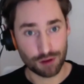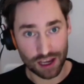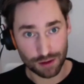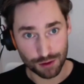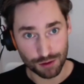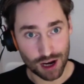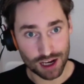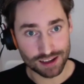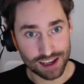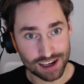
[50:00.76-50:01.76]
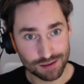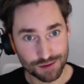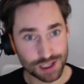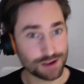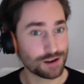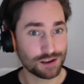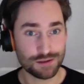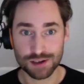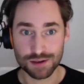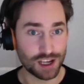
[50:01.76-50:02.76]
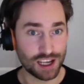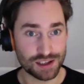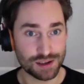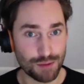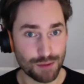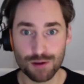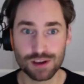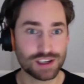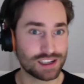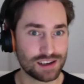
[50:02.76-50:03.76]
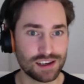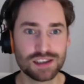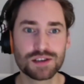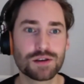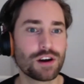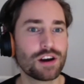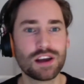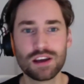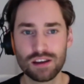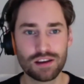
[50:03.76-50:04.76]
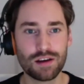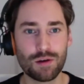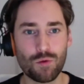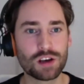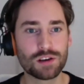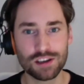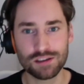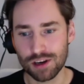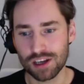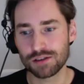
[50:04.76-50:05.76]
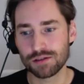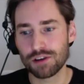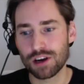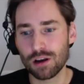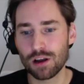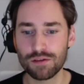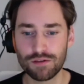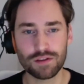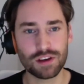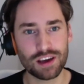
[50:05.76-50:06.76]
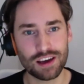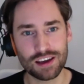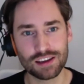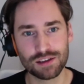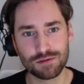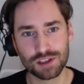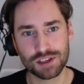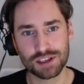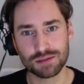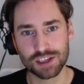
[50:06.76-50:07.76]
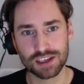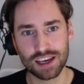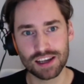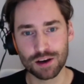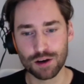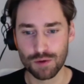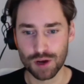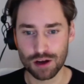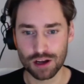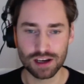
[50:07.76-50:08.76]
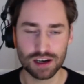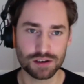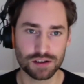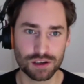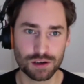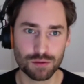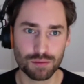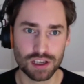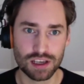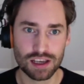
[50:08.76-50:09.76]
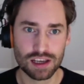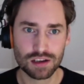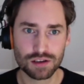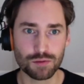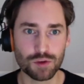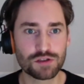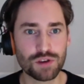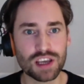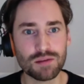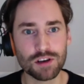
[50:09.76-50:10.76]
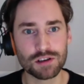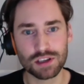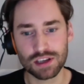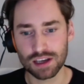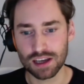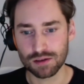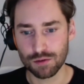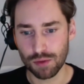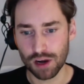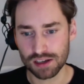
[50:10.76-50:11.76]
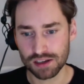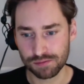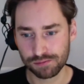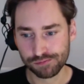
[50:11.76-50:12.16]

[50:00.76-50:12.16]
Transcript: get all the right addendums with the contract. Somebody gets a bonus, gets a lease car, whatnot, right? So there are a lot of different systems and data going on there. So it could be somewhat tricky because it can get complex.